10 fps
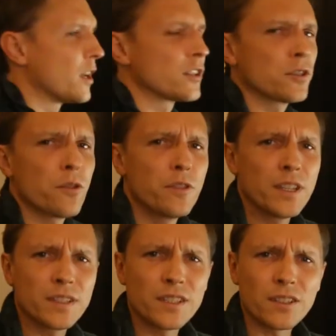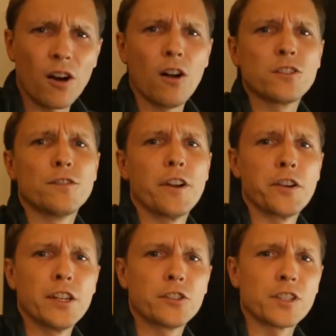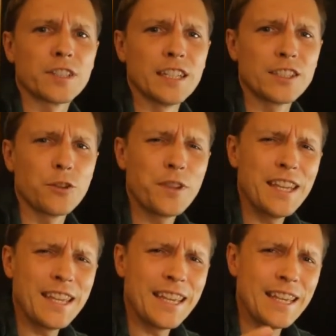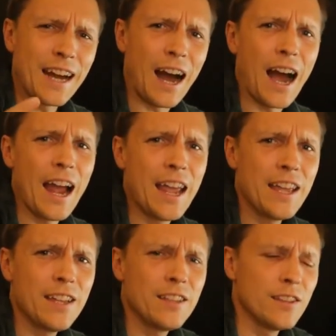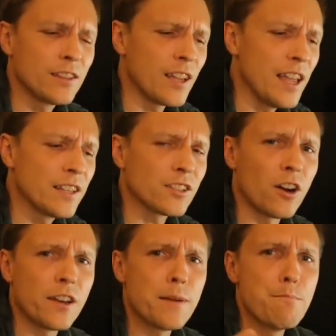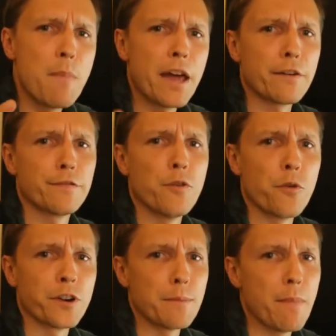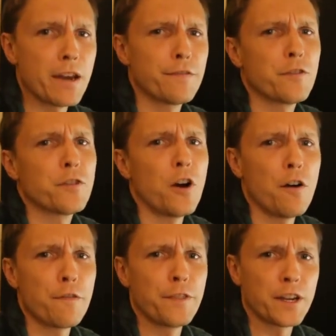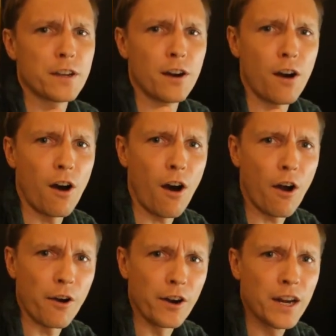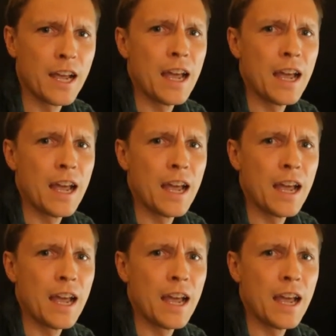So this is also very interesting. So the A I takes on a metaphor, the metaphor of the car.